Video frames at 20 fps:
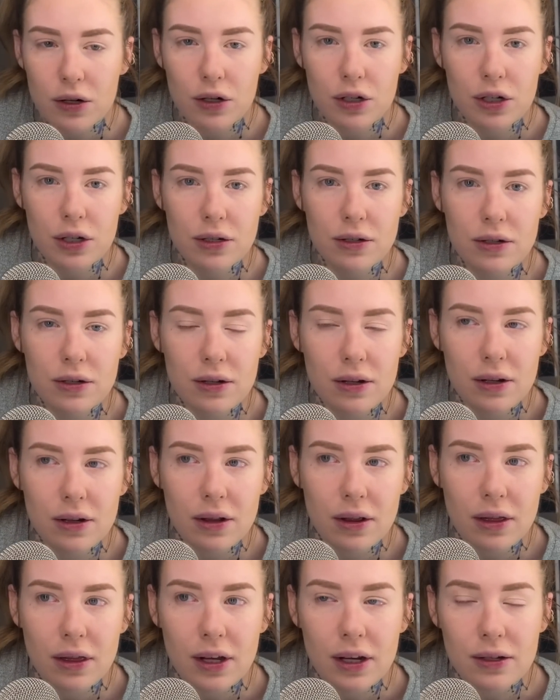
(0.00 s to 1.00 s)
are just,
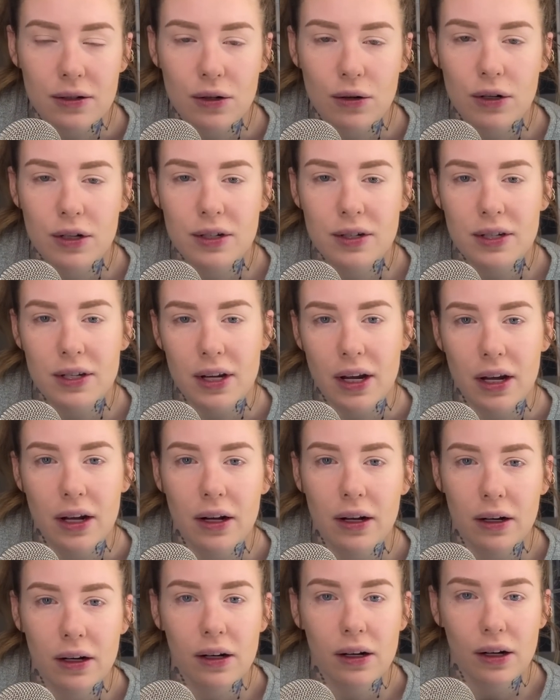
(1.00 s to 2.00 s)
these are a
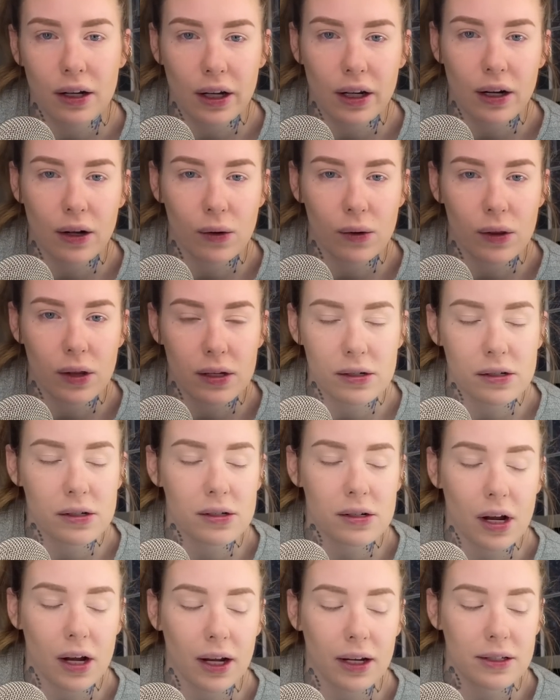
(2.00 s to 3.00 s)
sin, you know? This
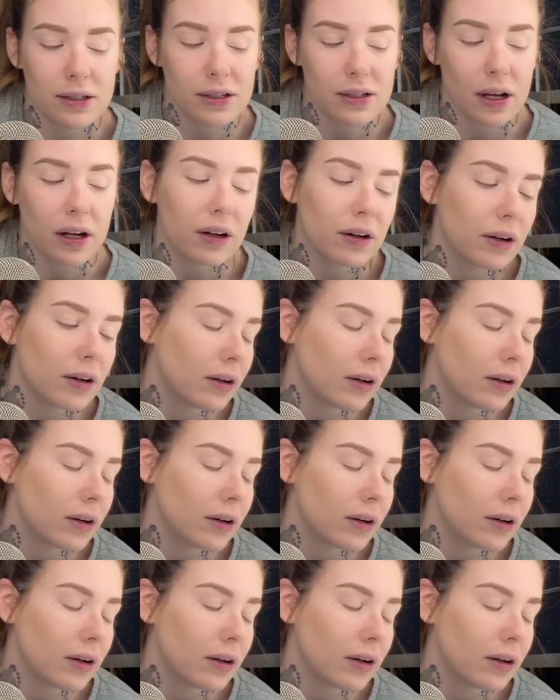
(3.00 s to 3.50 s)
is like a sin.